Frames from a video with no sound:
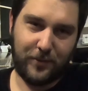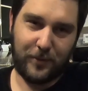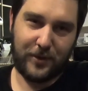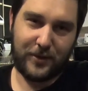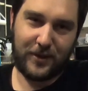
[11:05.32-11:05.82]
you
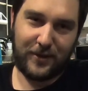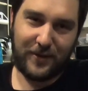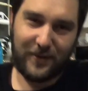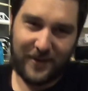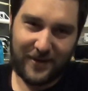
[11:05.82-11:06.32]
want to turn the
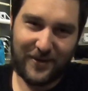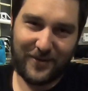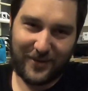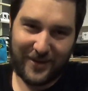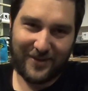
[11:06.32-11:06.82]
thing
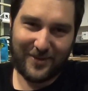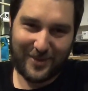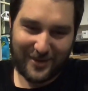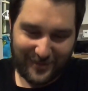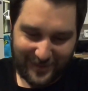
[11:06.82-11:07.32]
over and have a
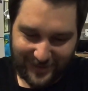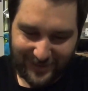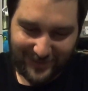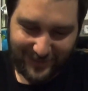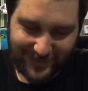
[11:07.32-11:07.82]
bit of fun on
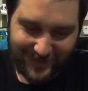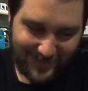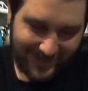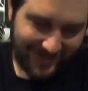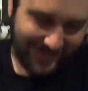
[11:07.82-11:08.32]
the street. I'm
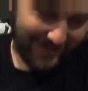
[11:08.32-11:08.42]
telling